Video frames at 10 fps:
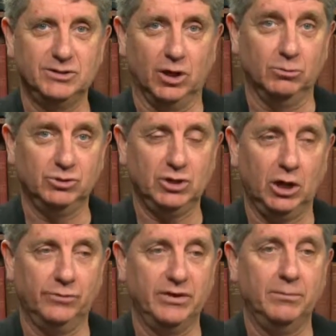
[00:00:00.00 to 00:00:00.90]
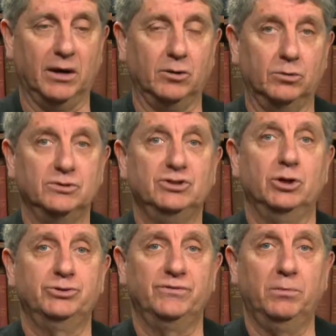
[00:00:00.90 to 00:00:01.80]
almost all of them are a
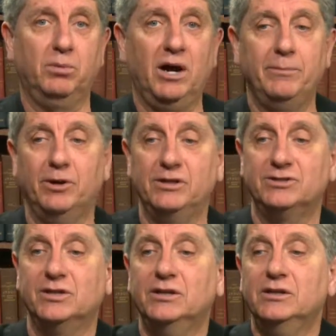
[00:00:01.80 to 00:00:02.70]
result of the primaries,